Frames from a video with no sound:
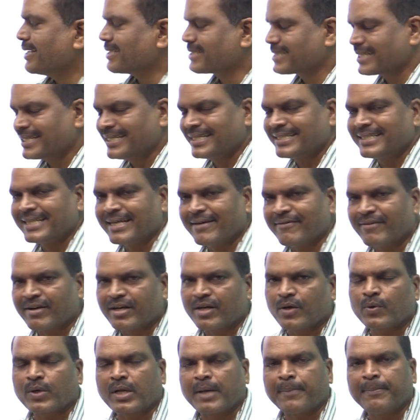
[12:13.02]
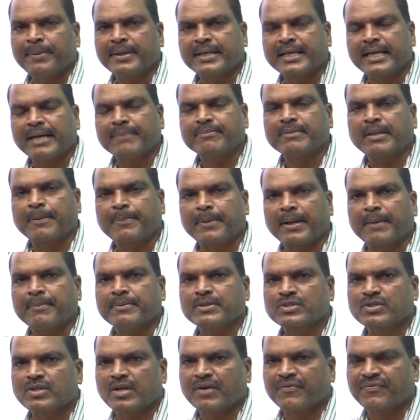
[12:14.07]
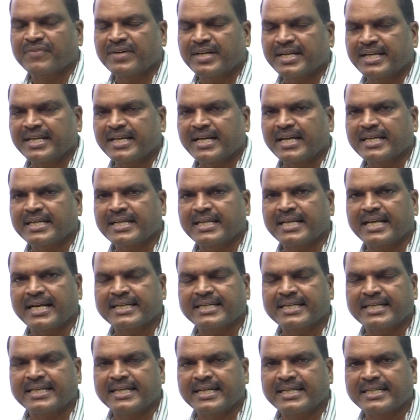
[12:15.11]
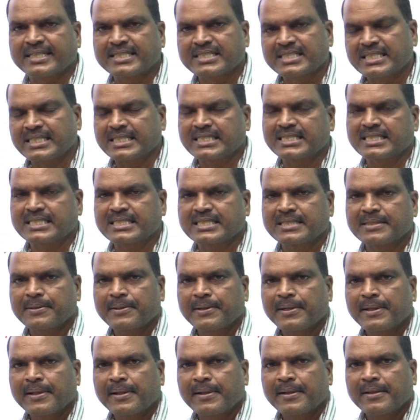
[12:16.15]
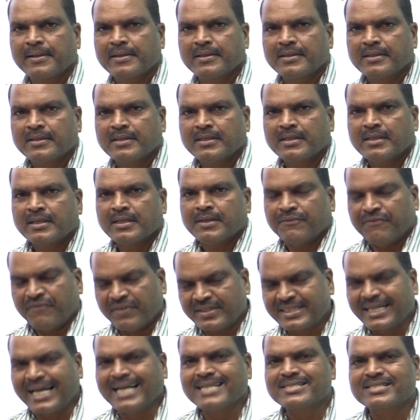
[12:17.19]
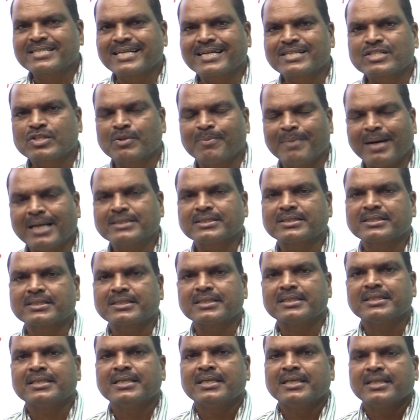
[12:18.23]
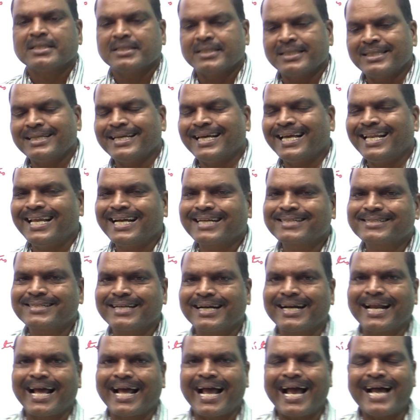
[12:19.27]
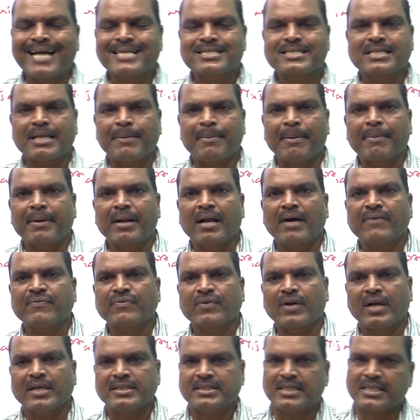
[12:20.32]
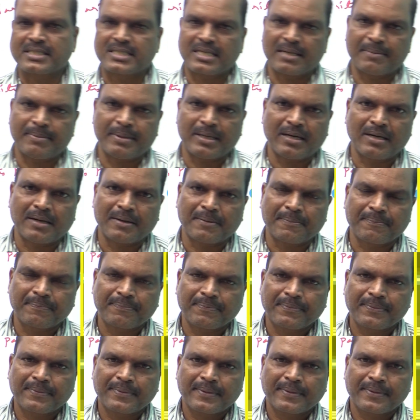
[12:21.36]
H.D. Deve Gowda became the Prime Minister of India in 1996. Within 6 months, he elected as the member of Rajya Sabha.